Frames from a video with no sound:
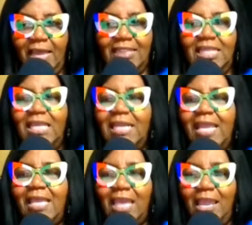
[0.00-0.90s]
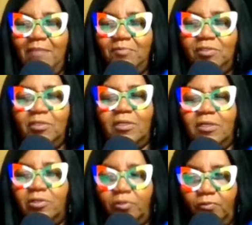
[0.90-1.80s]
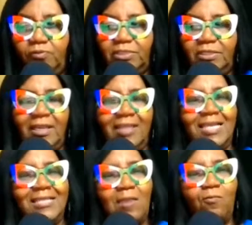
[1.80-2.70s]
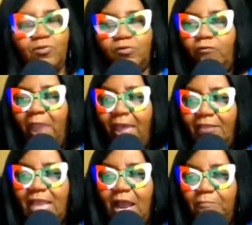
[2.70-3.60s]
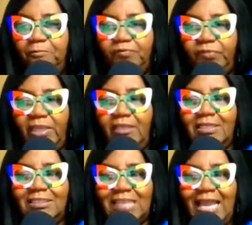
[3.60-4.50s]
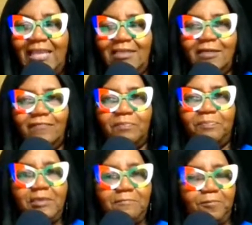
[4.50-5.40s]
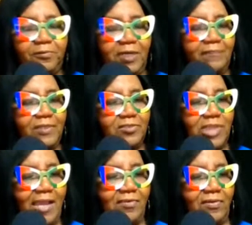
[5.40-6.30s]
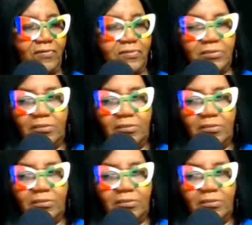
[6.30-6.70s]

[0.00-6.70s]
Then they came to the conclusion that there was grasshoppers in the sight of the people, of the giants.